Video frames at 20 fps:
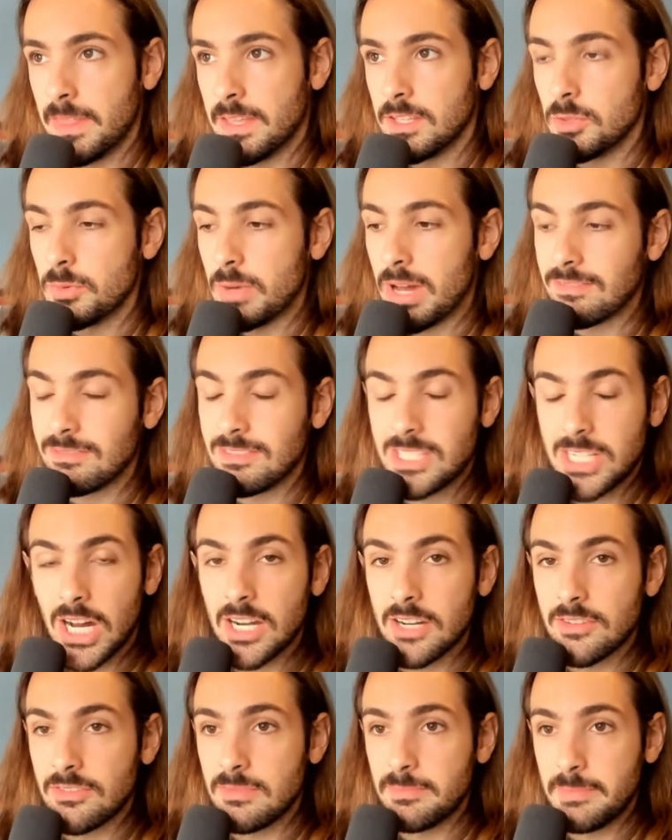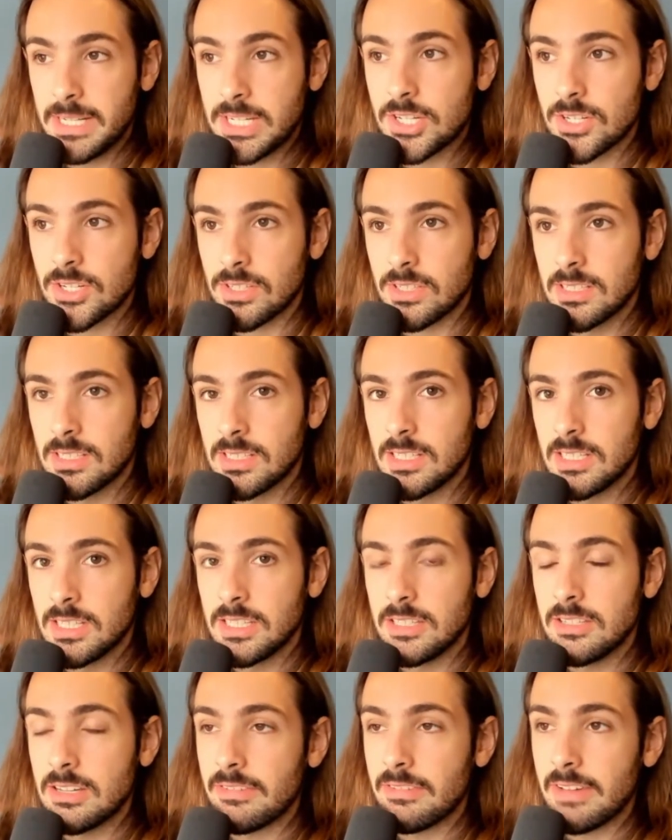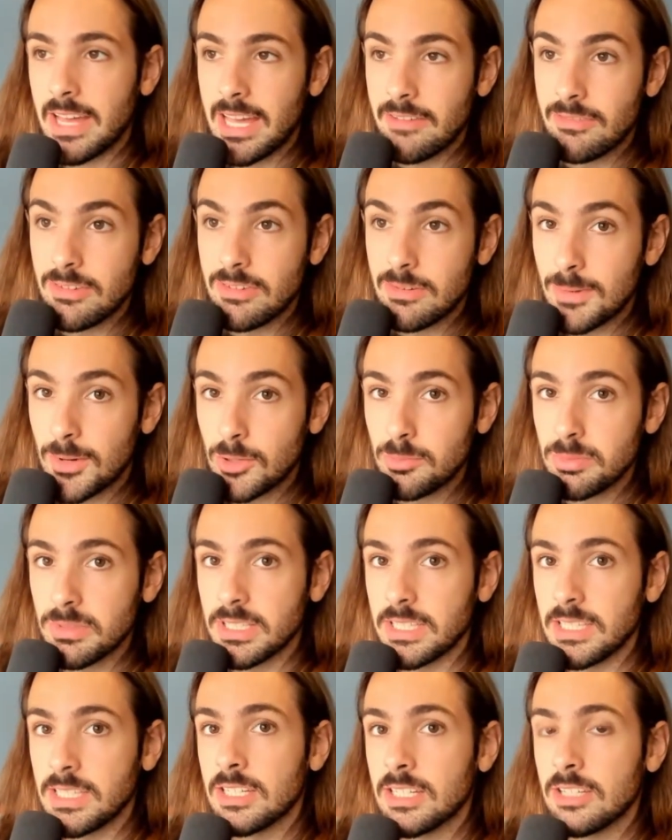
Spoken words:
You have Donovan Mitchell. You have Evan Mobley.